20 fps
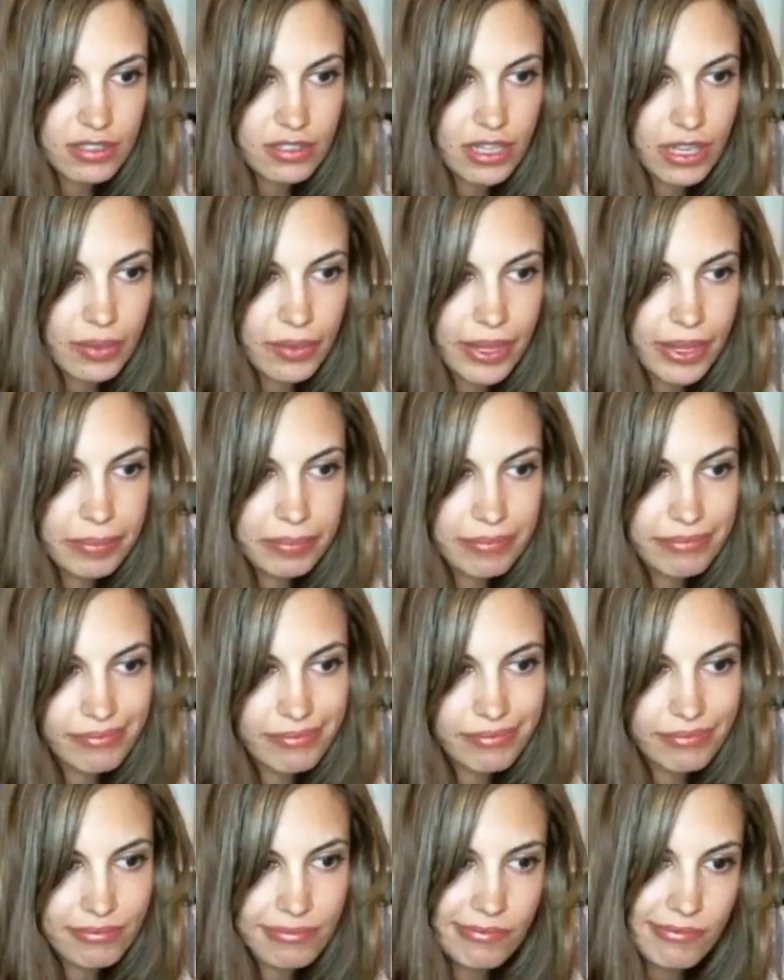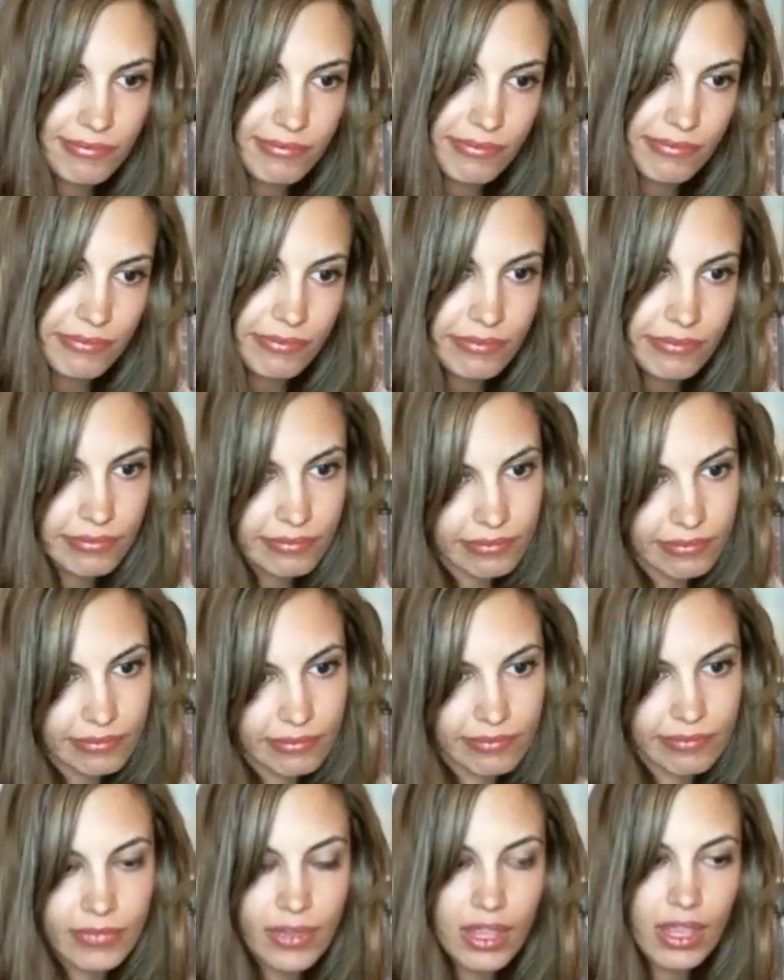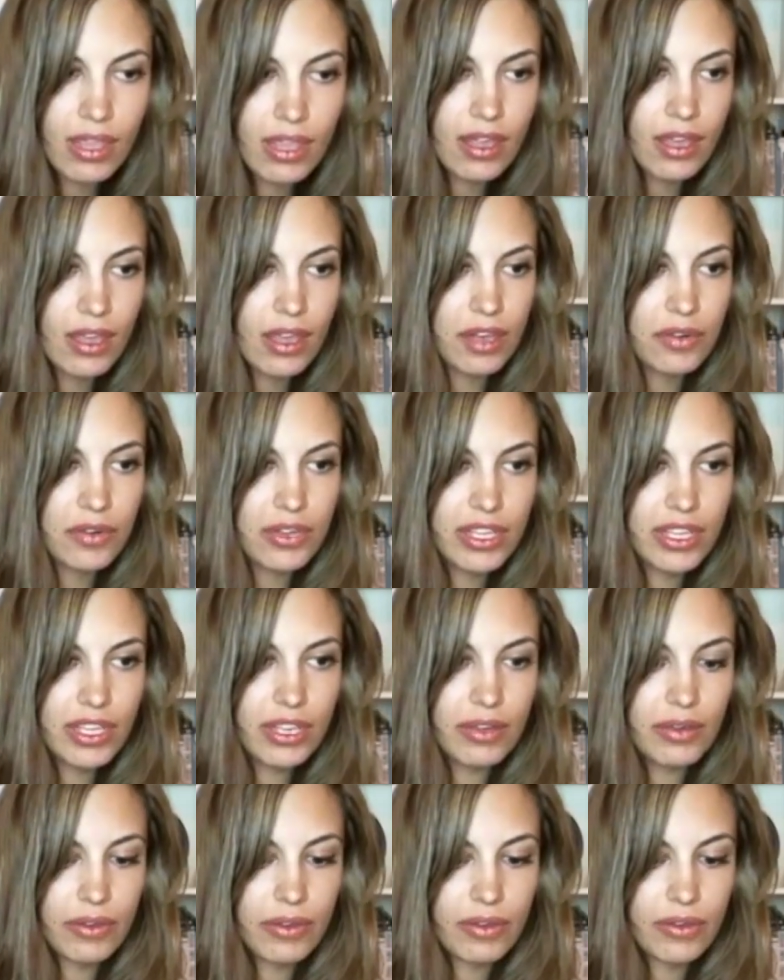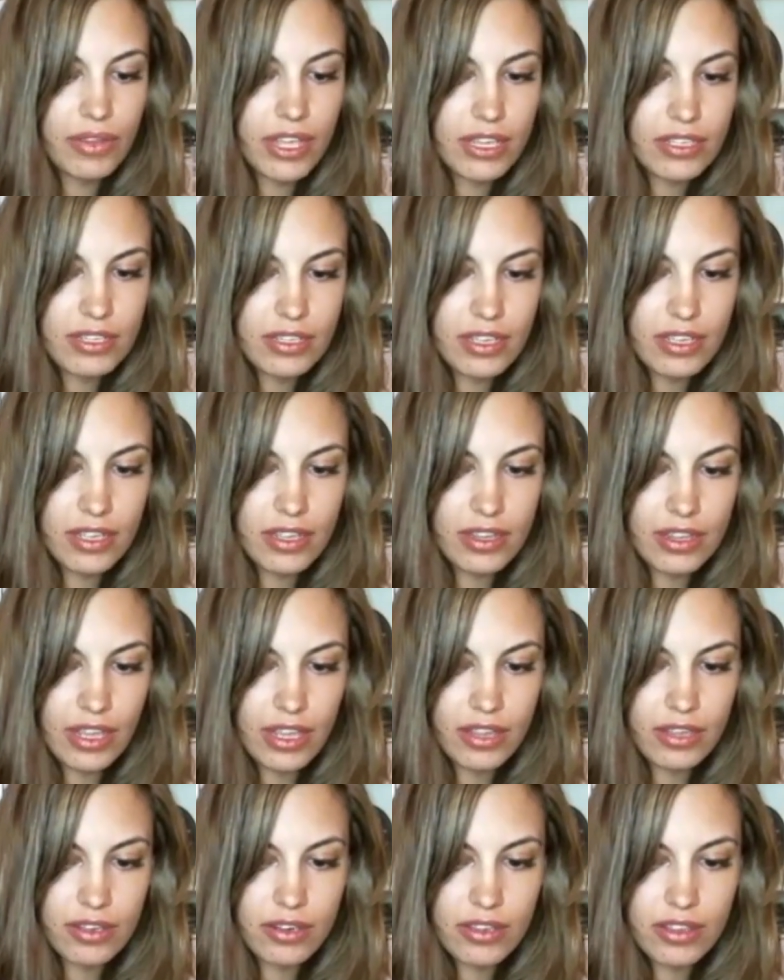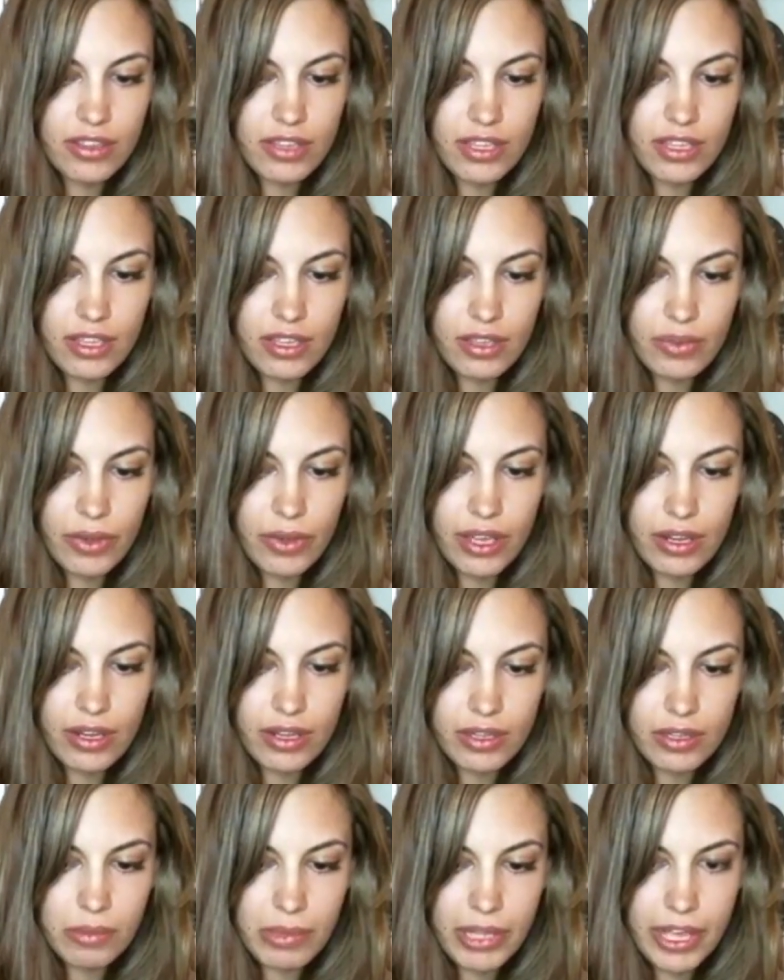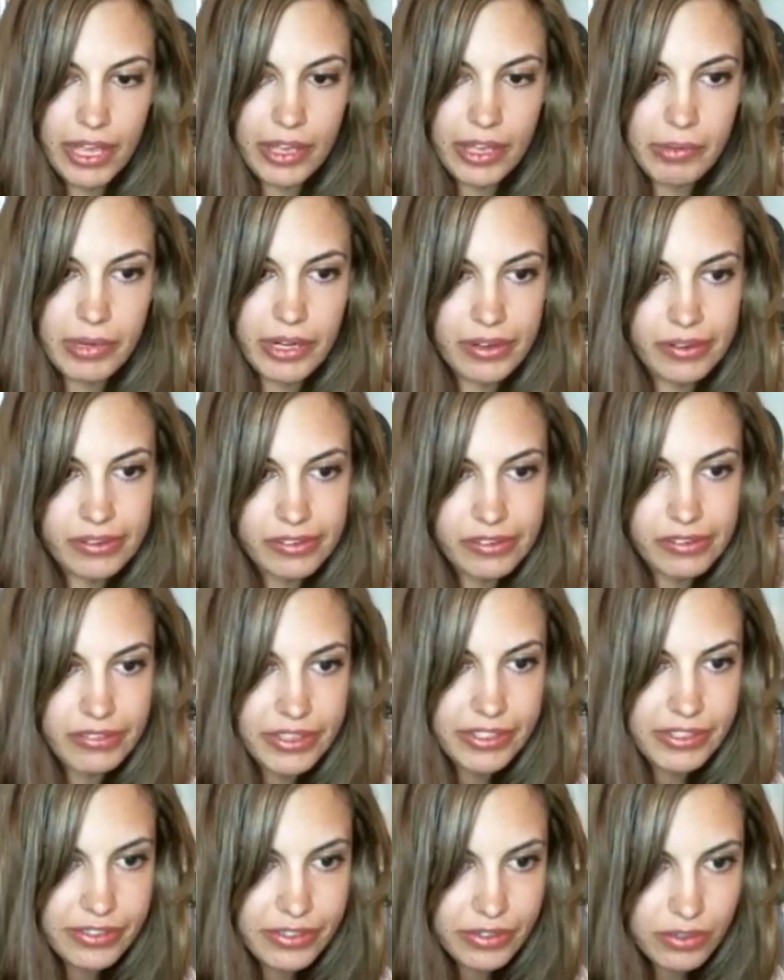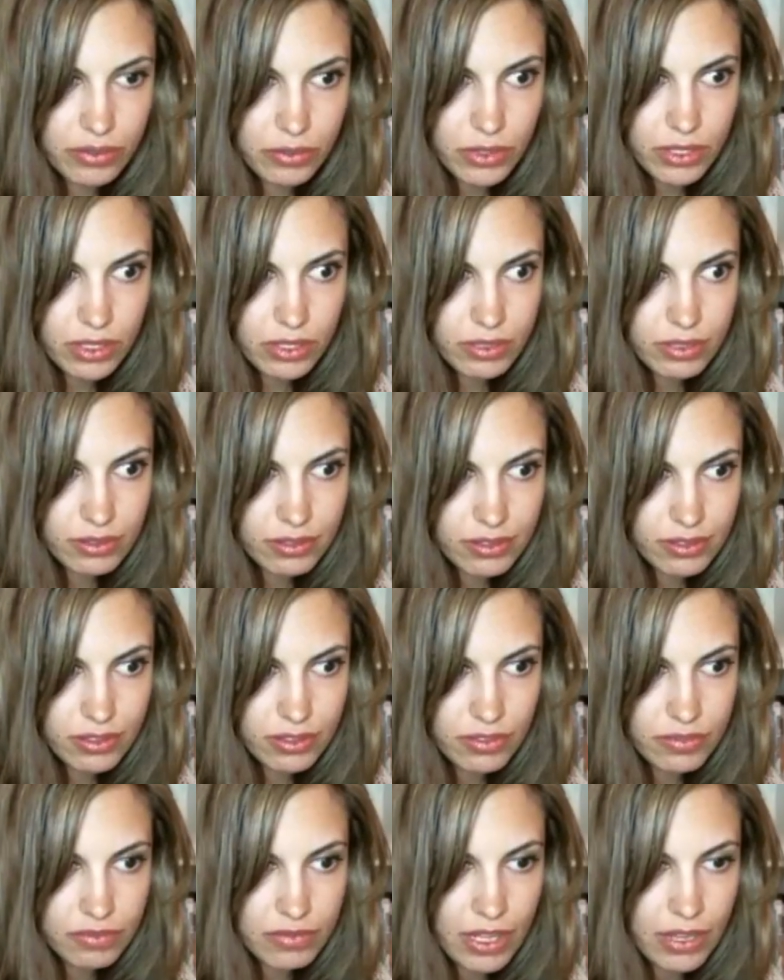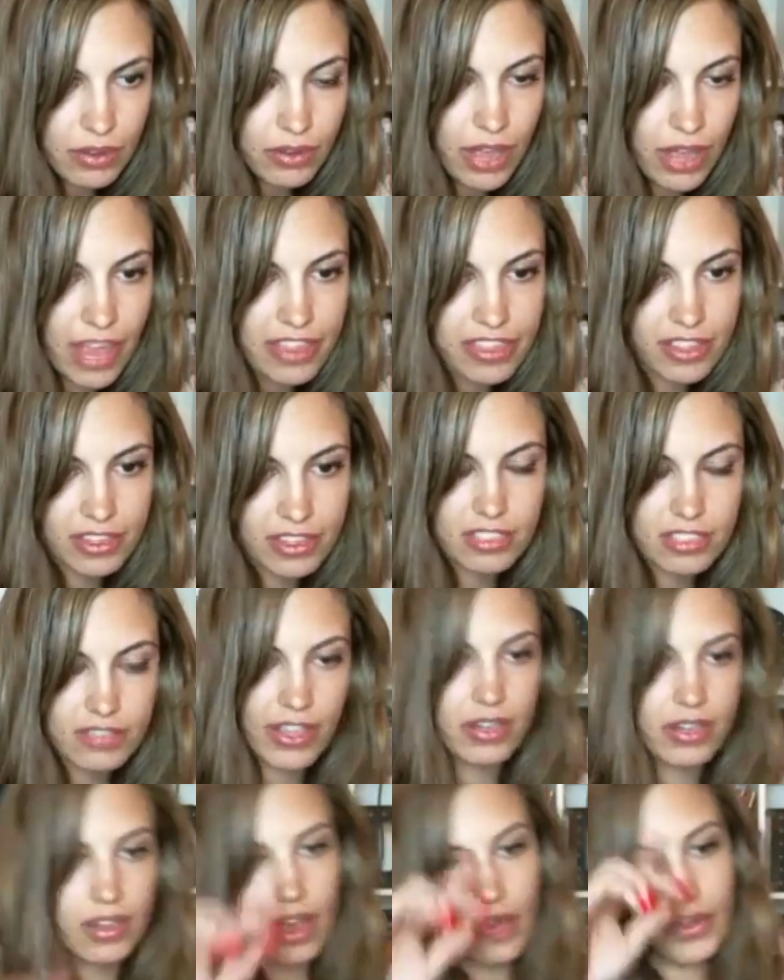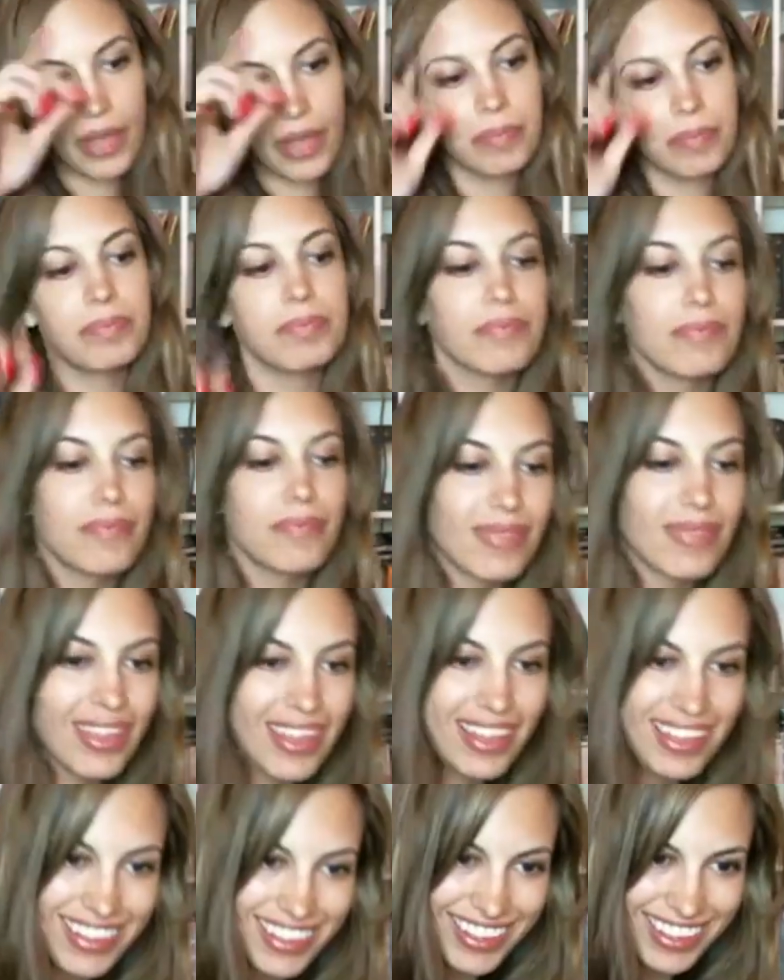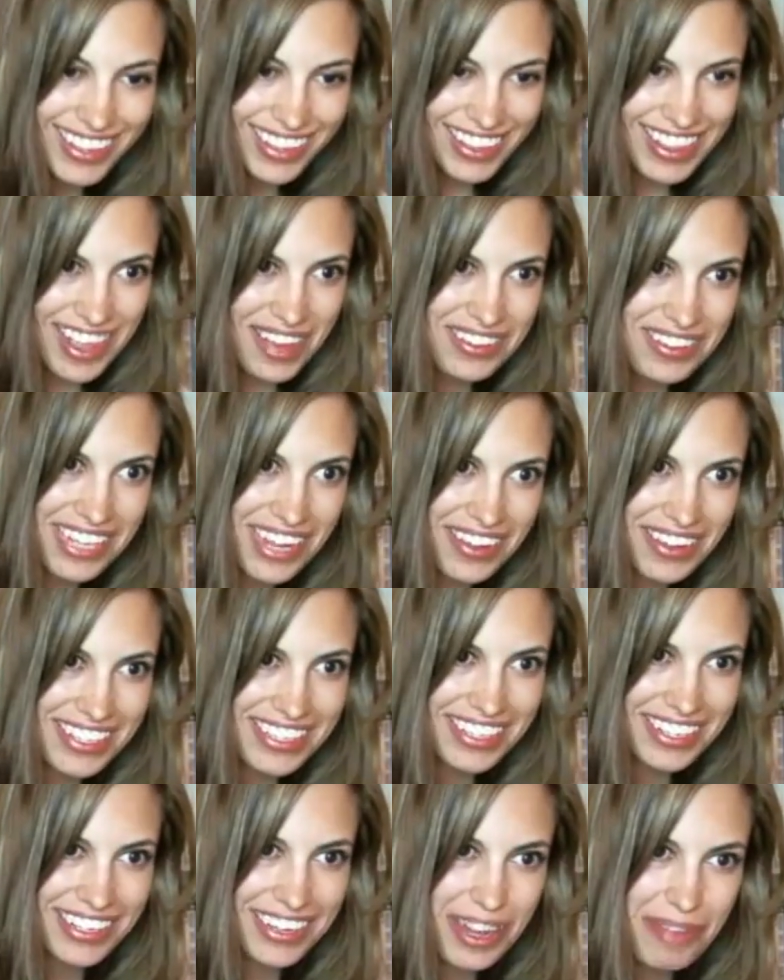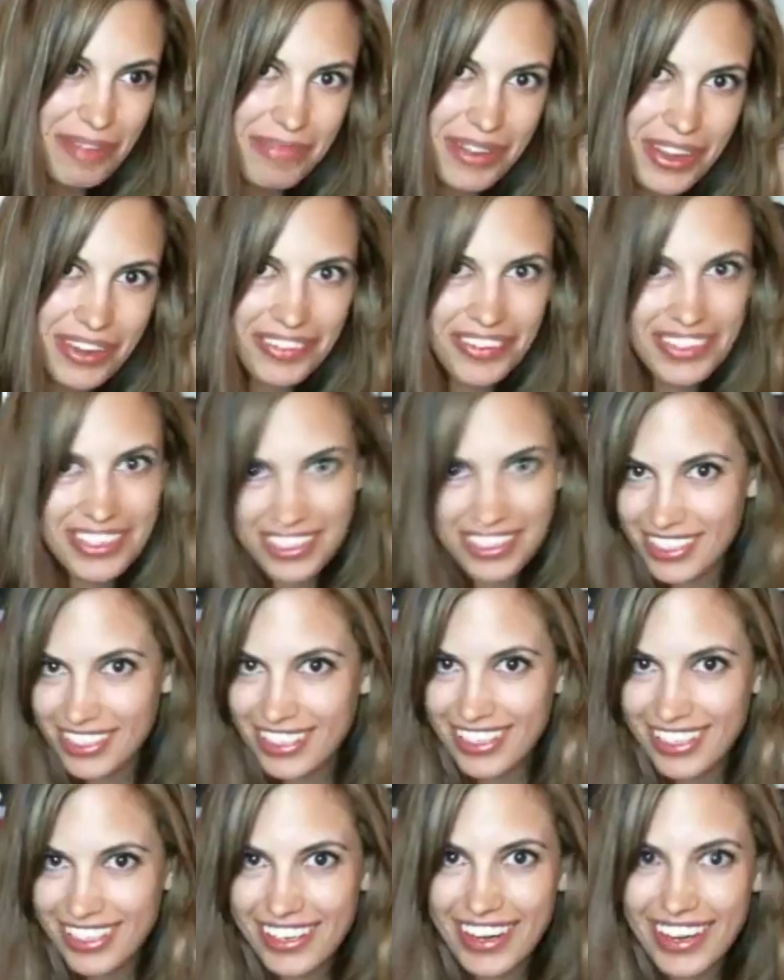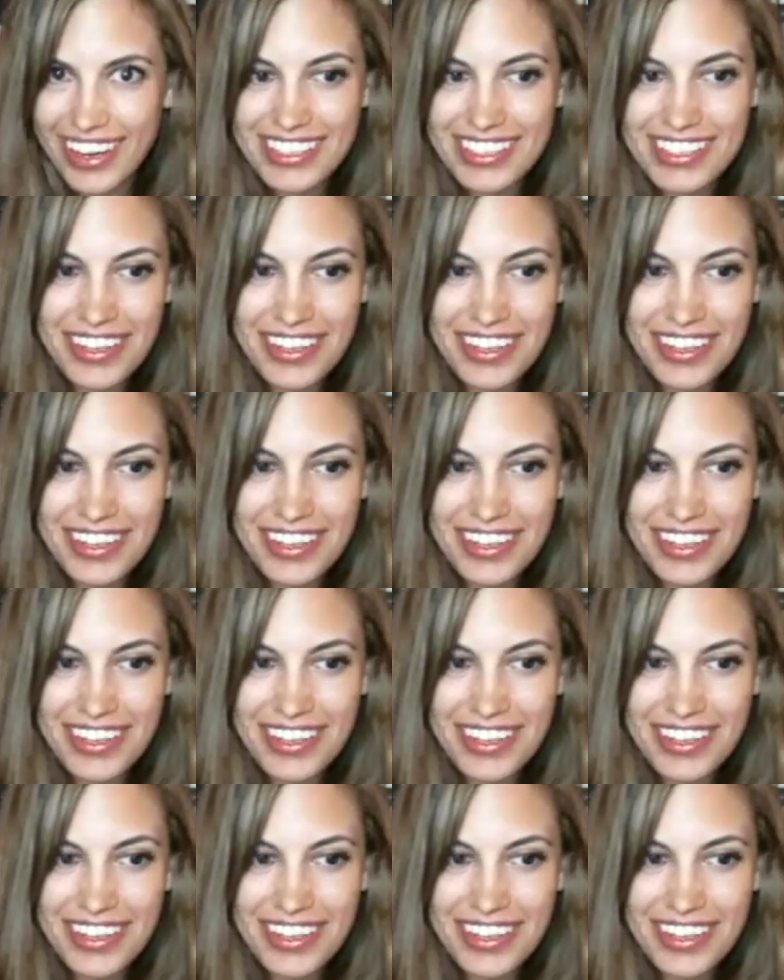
Okay, wait, I'd really like to get that little thingy right on the black, but I don't know if that's going to work. I don't know. I think that's fine. Okay. That was how he set it up originally, right?